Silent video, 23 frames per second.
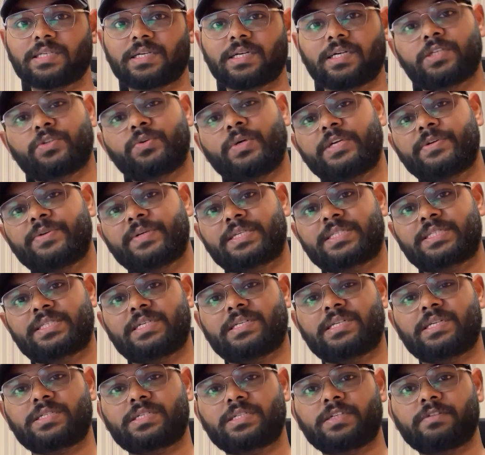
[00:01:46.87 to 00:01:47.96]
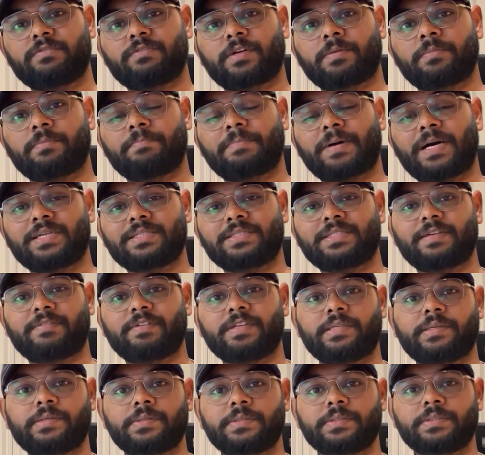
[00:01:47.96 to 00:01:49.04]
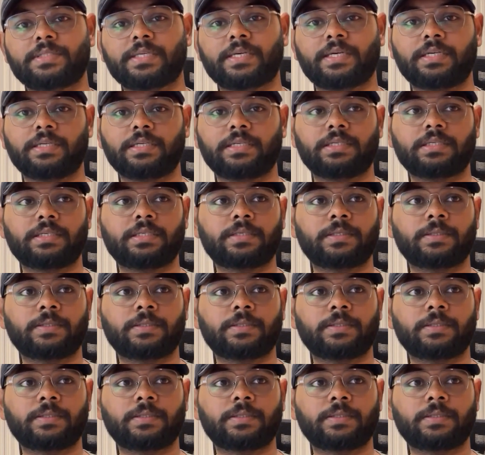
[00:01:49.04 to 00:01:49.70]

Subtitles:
UI UX industry from past 7 years, and